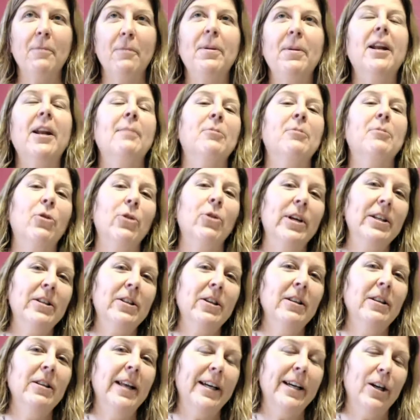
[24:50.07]
But I'm going
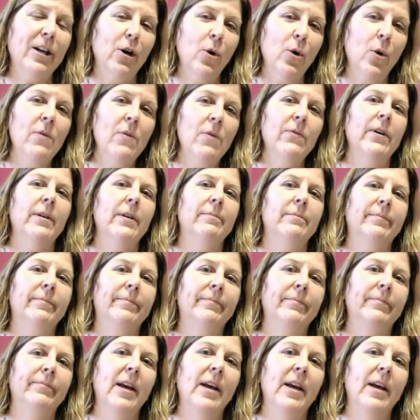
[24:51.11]
to let go of them.